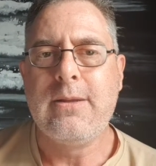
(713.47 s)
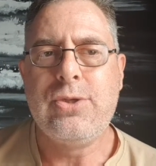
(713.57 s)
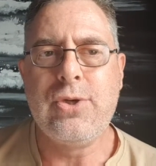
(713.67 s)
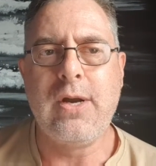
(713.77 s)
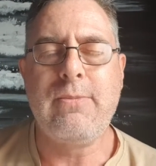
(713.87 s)

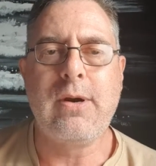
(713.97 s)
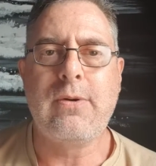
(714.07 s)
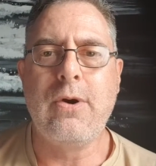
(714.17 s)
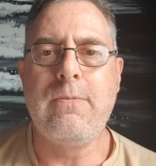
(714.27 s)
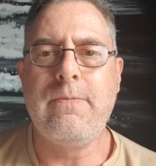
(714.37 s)
join my
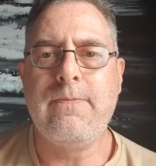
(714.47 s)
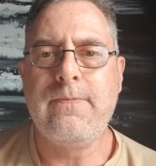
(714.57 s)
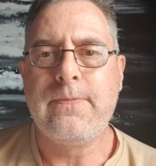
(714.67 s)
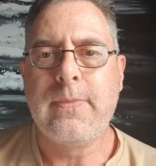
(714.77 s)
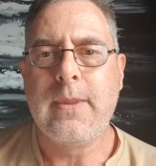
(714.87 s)
group.
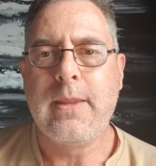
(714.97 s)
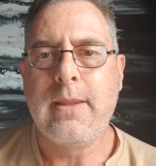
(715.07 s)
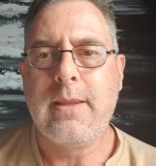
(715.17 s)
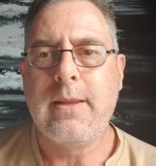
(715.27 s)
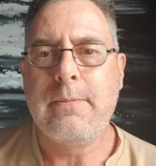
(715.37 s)

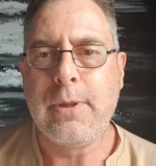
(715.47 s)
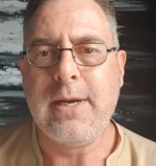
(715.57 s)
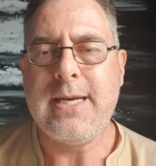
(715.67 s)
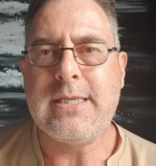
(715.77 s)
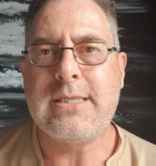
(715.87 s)

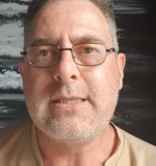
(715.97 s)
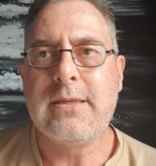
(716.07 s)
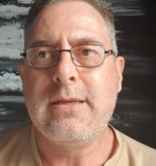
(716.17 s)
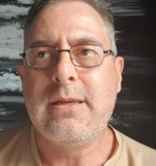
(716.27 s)
Please,